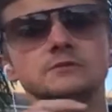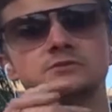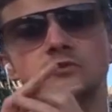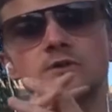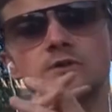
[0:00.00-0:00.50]

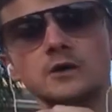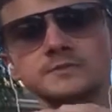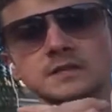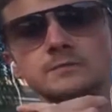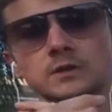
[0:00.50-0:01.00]
sort of
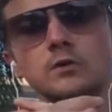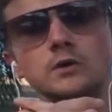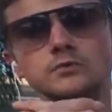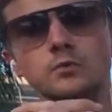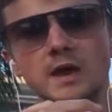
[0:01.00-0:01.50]
helped him
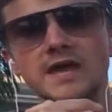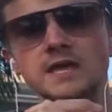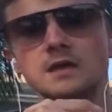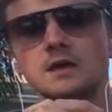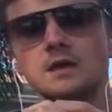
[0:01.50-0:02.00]
along the
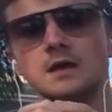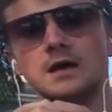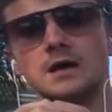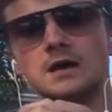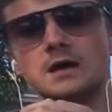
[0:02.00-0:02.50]
way.
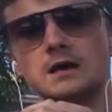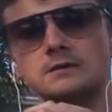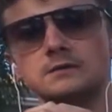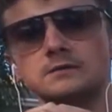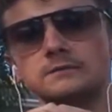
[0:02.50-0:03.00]

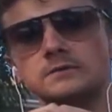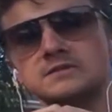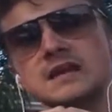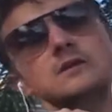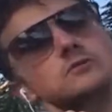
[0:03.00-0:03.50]

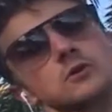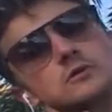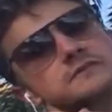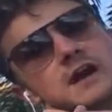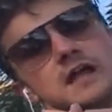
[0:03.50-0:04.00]
Because I don't know
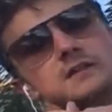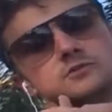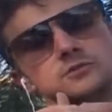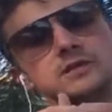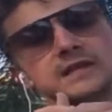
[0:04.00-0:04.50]
if
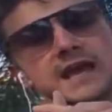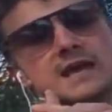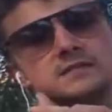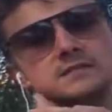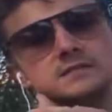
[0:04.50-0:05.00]
college really
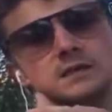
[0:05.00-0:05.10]
has